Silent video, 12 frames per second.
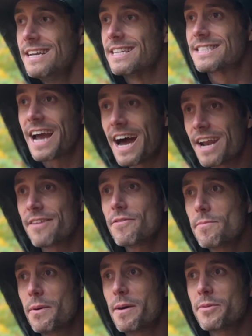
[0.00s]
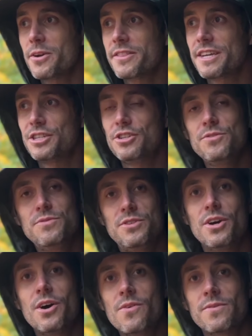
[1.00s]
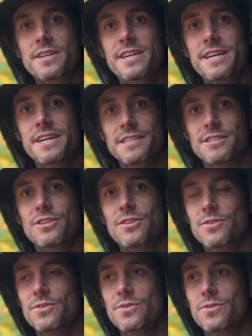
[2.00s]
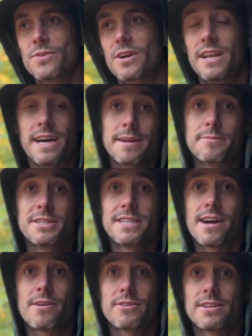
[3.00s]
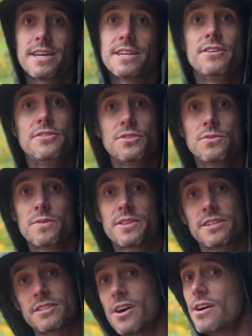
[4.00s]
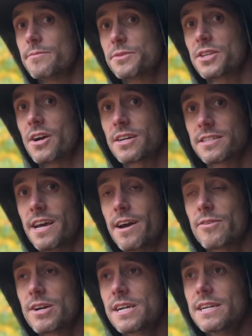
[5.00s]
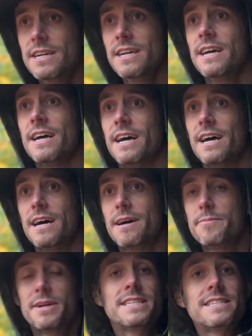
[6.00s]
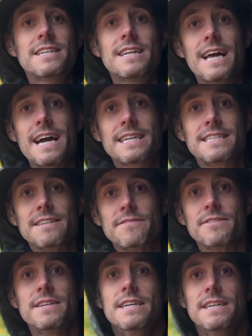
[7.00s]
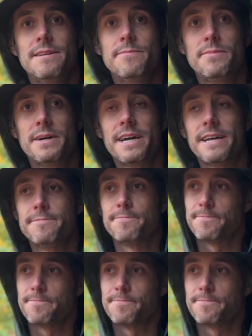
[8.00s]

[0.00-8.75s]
kind of a bummer that you don't get to climb the tower like you do with the Tom Sauk Tower, but it's still active. But,